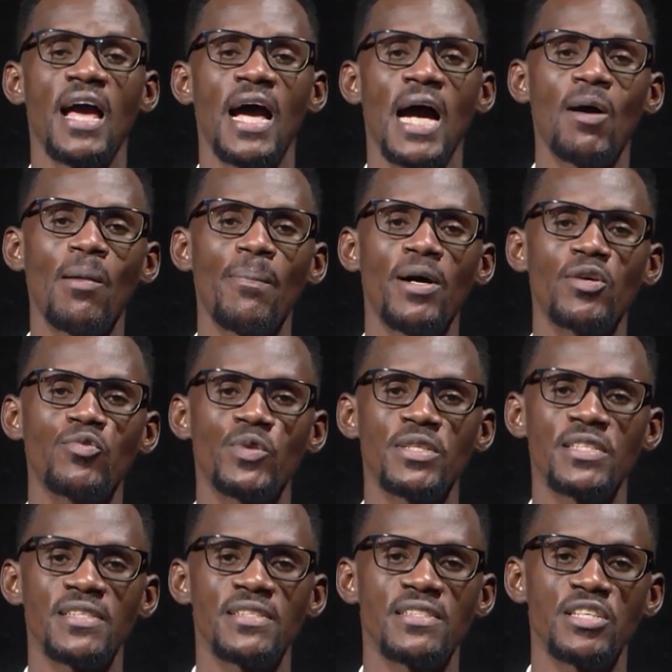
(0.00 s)
how about we
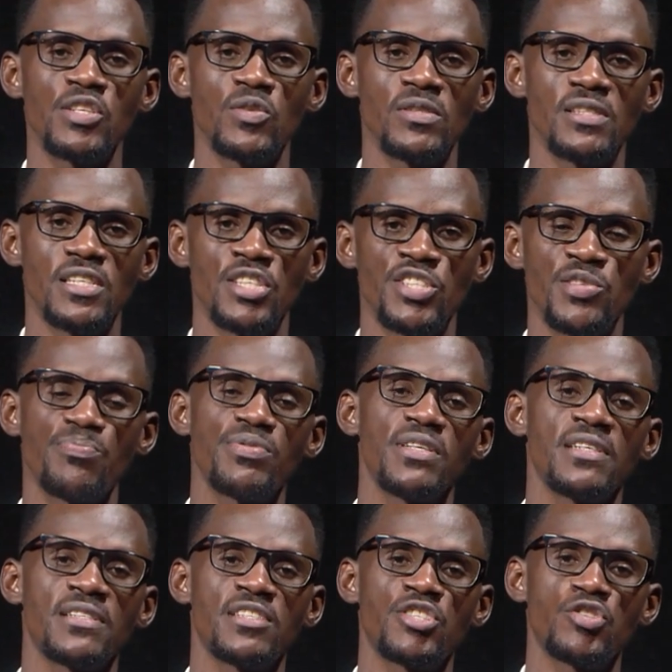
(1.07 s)
just use
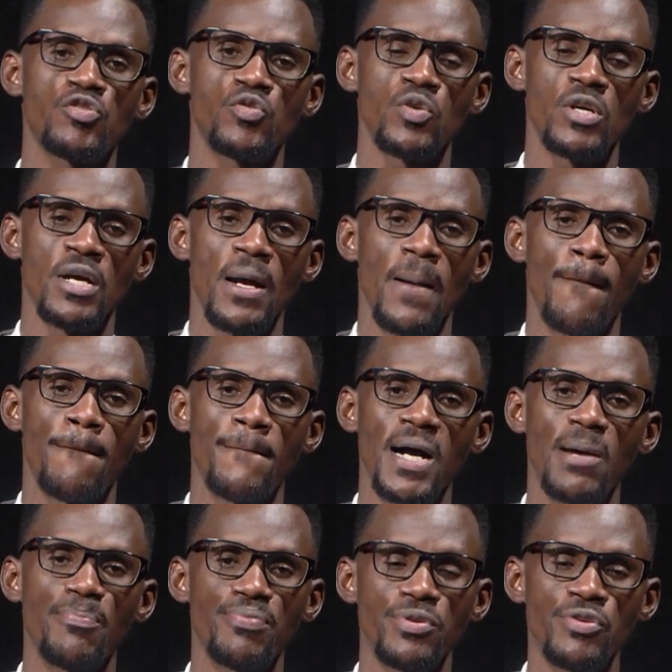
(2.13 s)
GPS to
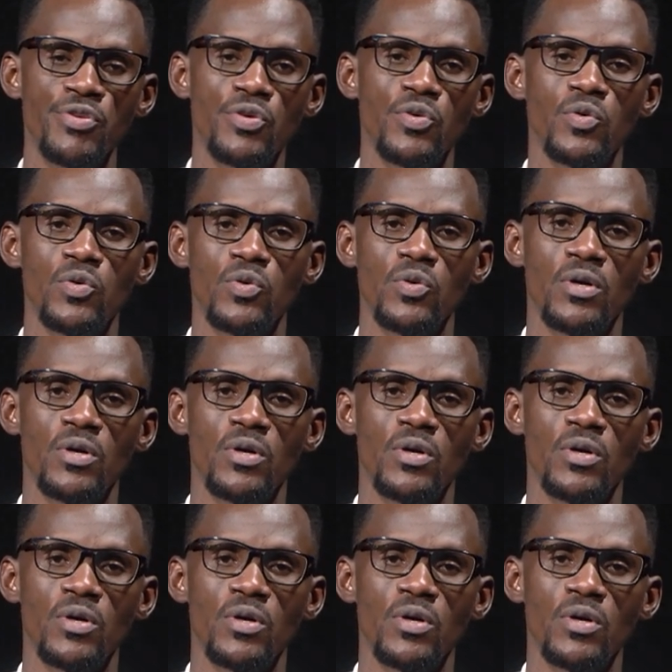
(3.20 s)
map your